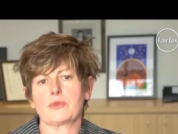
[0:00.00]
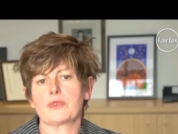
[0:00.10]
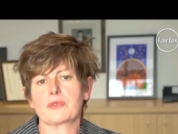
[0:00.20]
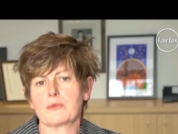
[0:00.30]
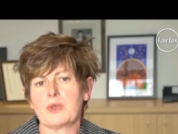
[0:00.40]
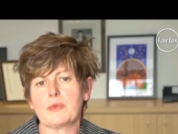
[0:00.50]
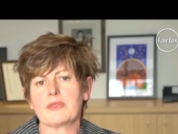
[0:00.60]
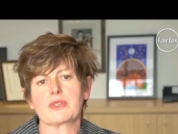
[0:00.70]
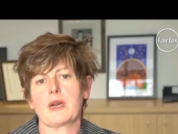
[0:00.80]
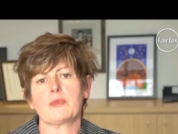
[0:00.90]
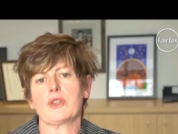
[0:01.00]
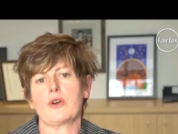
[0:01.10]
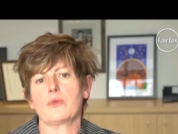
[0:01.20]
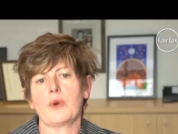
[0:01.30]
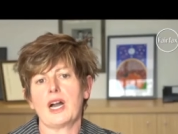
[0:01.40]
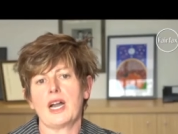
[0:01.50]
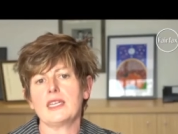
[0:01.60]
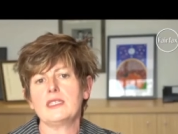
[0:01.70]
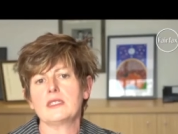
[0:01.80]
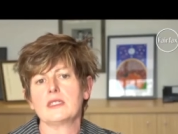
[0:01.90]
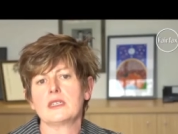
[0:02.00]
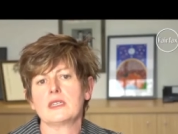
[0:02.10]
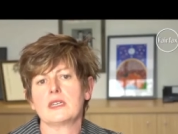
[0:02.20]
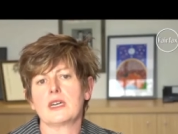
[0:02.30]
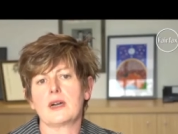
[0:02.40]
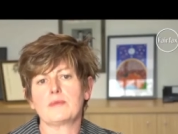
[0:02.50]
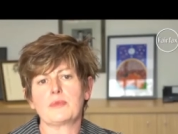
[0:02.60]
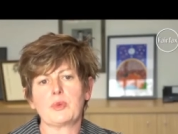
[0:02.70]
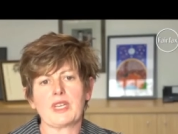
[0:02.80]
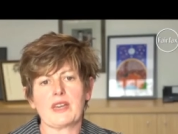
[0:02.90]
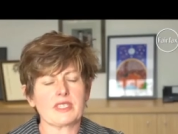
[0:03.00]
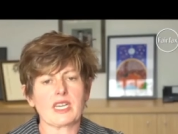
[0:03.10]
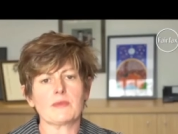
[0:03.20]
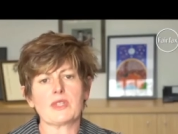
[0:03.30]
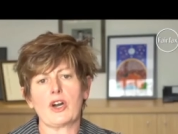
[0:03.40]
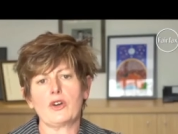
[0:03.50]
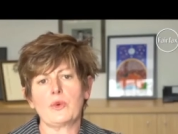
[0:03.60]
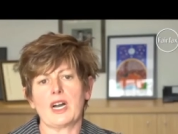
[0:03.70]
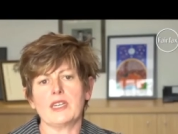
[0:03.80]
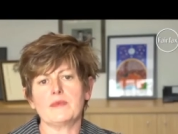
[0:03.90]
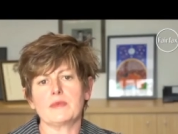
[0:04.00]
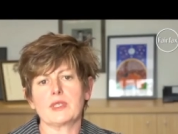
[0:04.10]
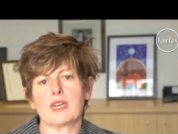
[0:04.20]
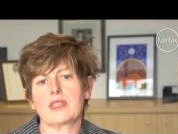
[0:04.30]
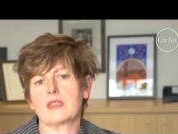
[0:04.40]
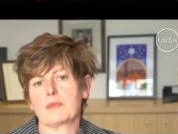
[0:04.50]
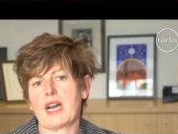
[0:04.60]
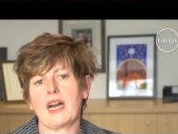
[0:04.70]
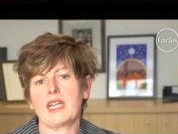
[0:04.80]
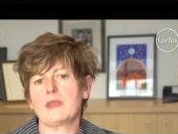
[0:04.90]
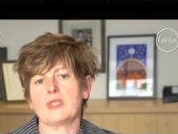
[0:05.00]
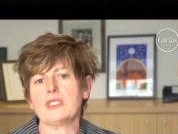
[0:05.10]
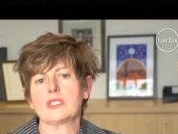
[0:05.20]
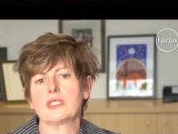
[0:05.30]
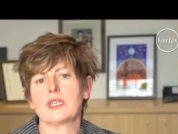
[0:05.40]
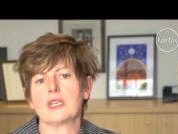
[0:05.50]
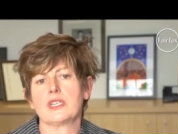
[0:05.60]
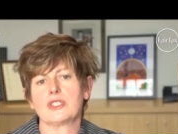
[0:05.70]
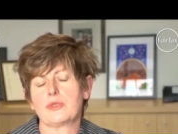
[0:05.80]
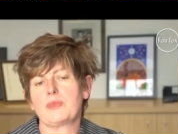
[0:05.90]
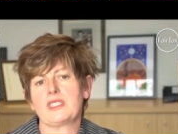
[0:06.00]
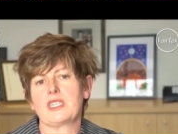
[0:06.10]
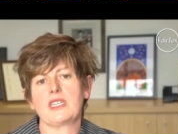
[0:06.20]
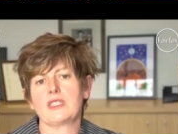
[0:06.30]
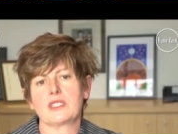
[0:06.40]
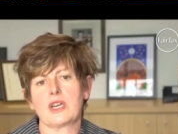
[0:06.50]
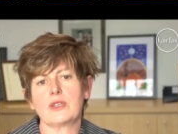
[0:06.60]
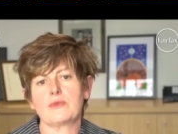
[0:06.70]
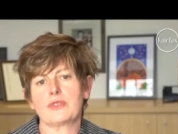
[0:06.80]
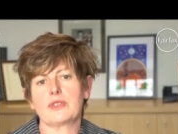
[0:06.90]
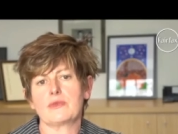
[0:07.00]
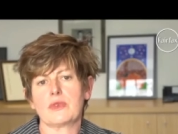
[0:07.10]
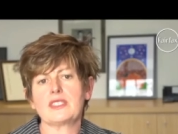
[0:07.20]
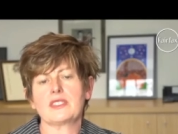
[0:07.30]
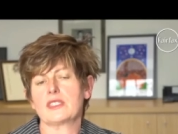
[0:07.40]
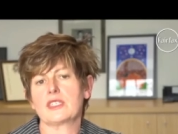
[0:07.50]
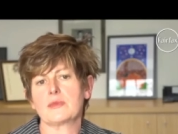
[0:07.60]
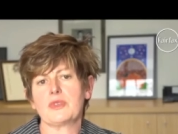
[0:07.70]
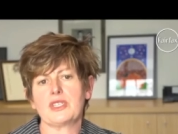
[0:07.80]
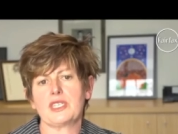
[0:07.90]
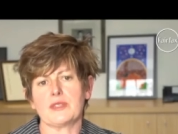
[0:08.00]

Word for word: We've, women have come a long way, um, but we haven't come the whole way. And I think Parliament should be setting the tone for the rest of the community.